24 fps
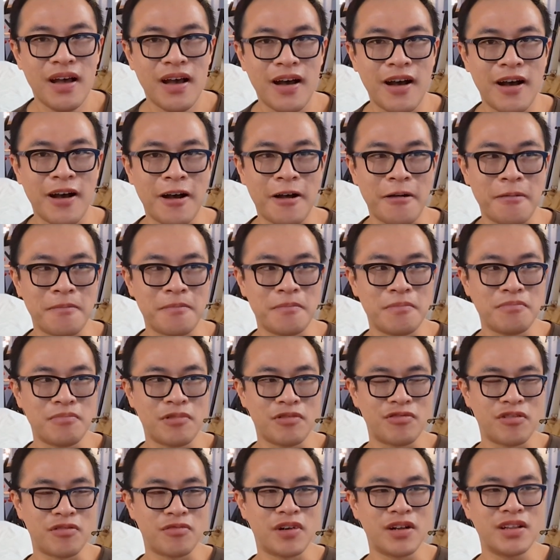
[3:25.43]
Um,
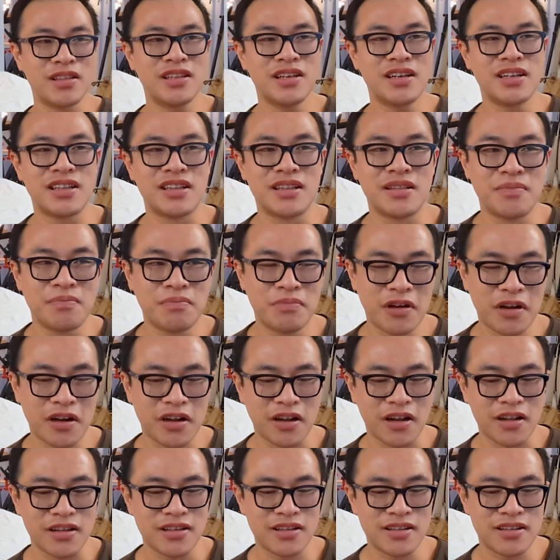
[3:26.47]
but from what the
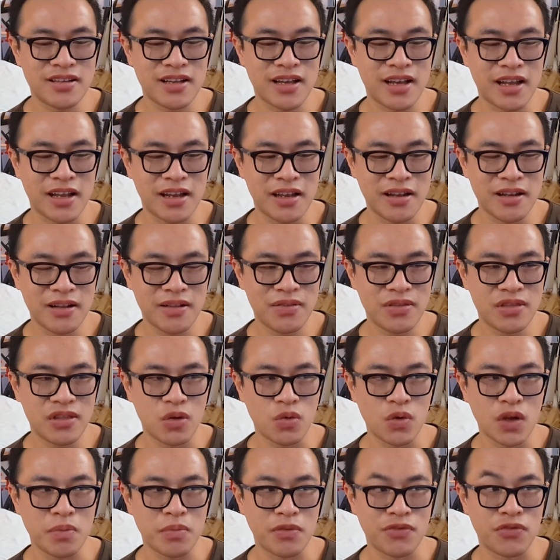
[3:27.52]
periodontist said
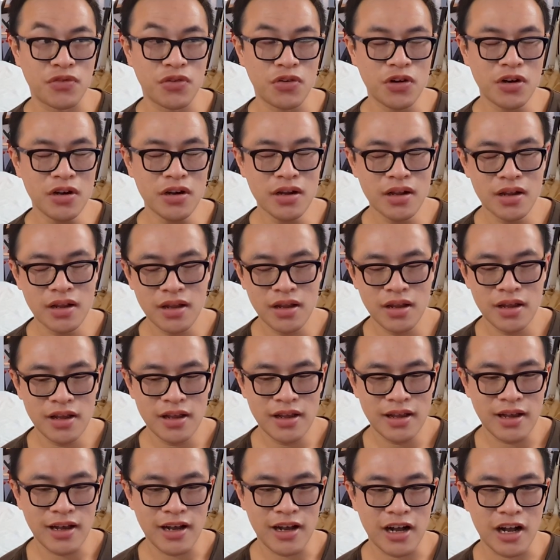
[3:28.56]
the week before,
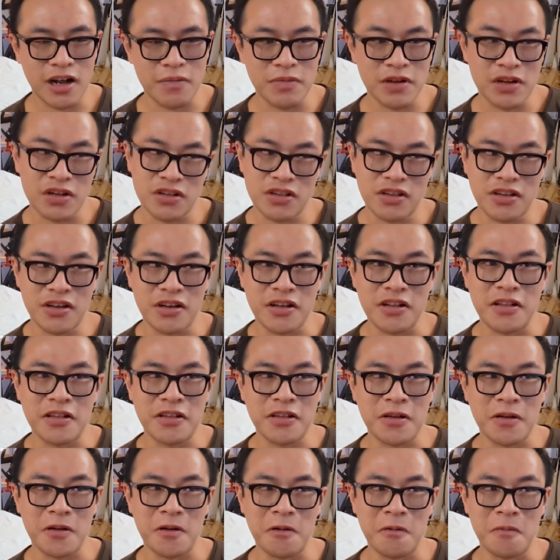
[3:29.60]
um, it was good.
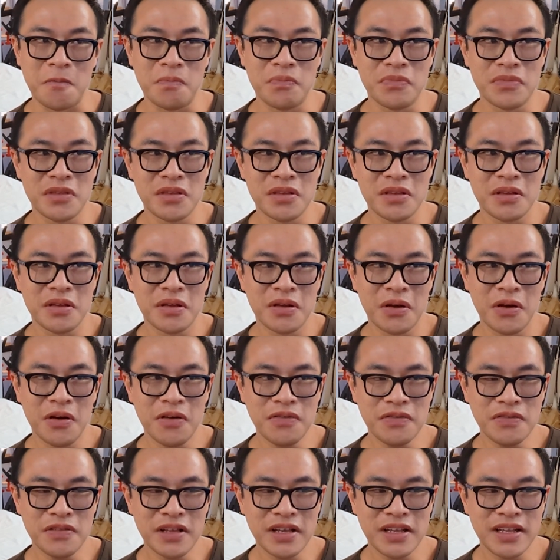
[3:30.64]
So
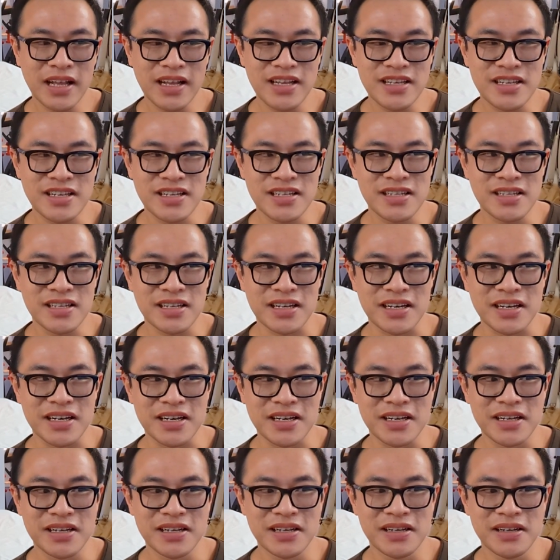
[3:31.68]
hopefully that's just
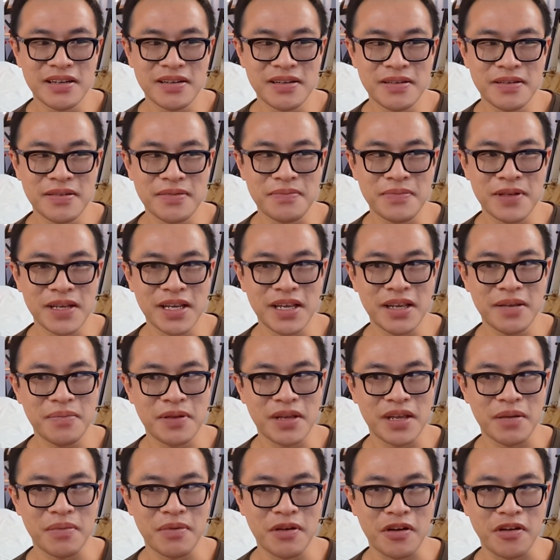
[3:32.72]
uh, me
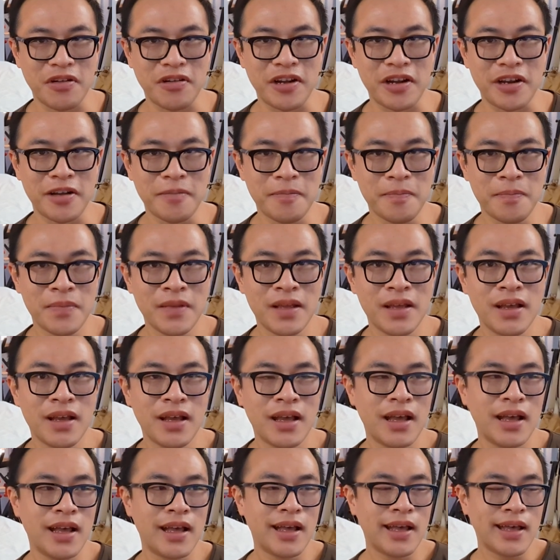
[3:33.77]
being paranoid.
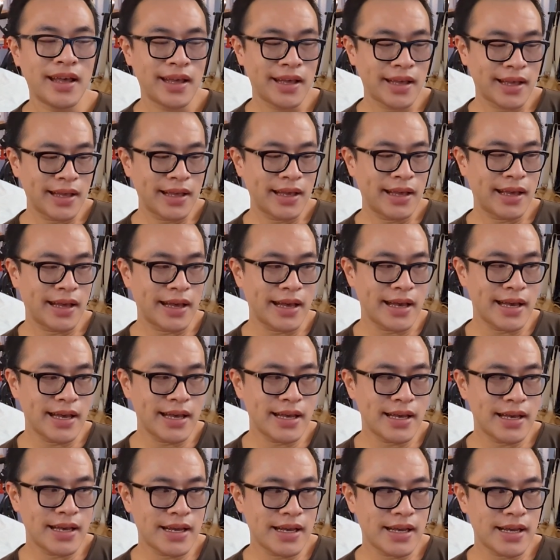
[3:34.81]
Uh,
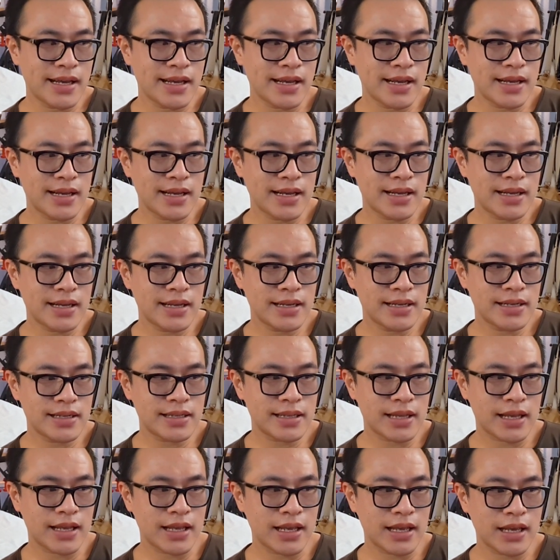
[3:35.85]

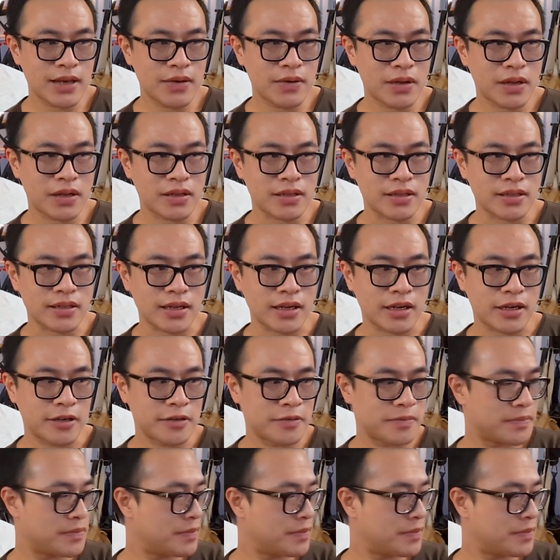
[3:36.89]
and eh, what else is there?